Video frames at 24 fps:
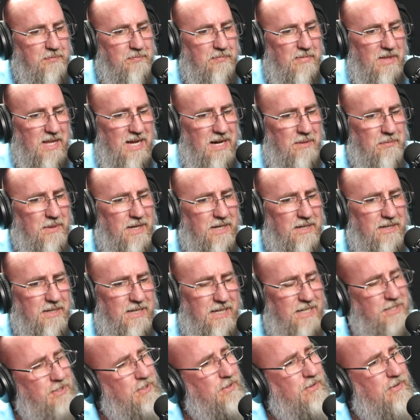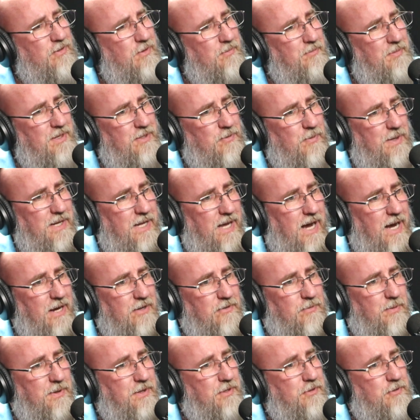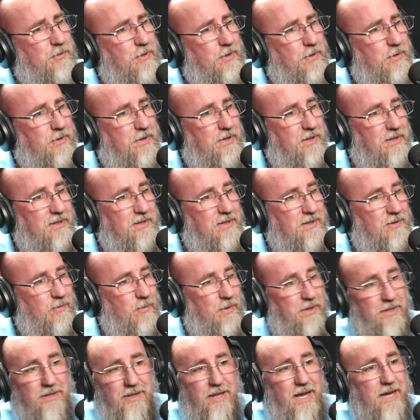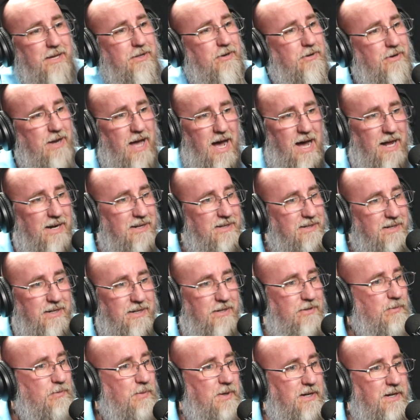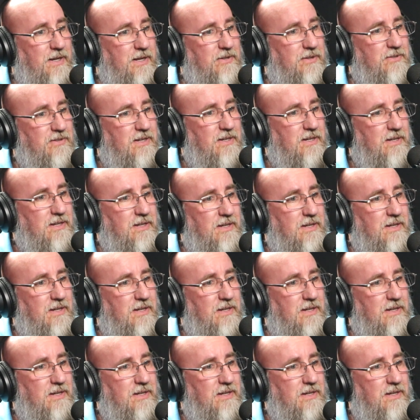I'm going to hit you between the eyes with the truth, whether you like it or not. It is what it is.